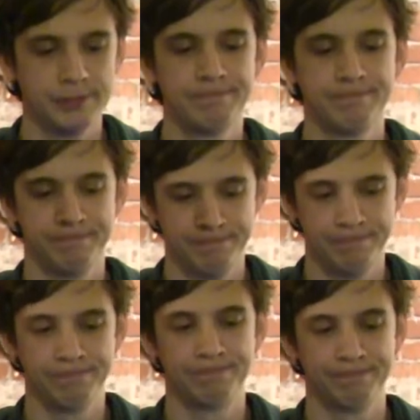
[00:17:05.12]

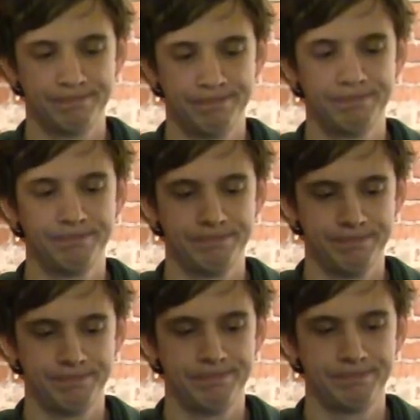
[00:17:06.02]

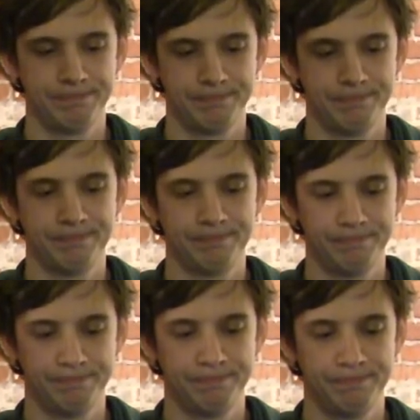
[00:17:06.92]

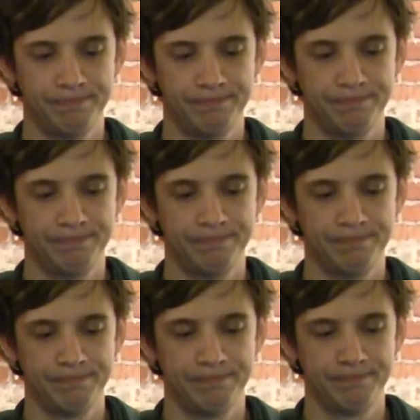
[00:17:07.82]

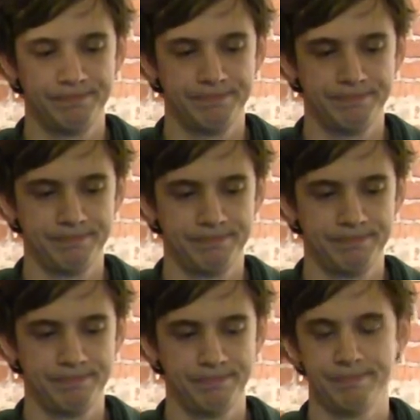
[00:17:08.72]

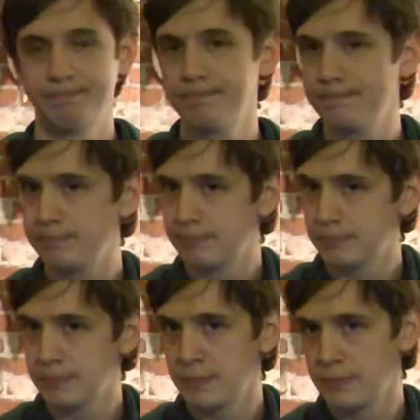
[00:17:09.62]

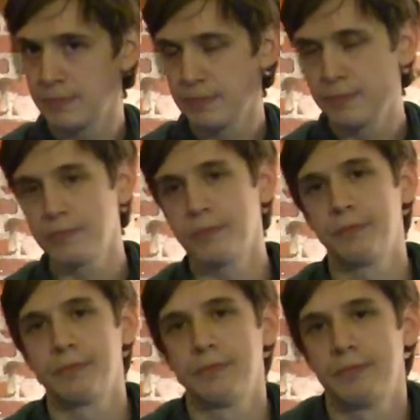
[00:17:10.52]

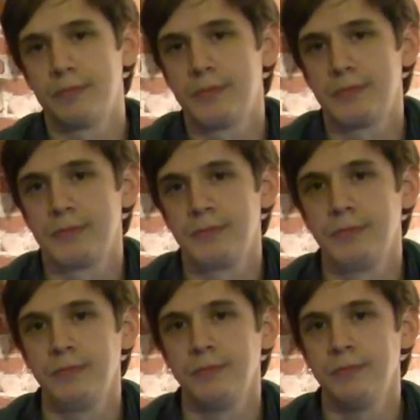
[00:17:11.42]

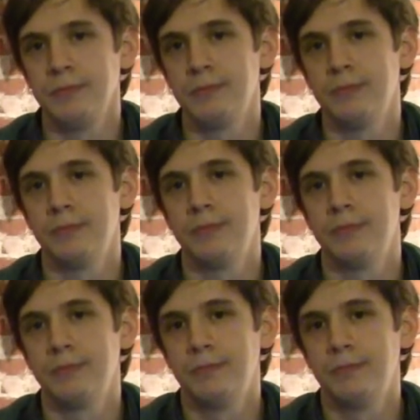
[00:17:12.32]
(silent)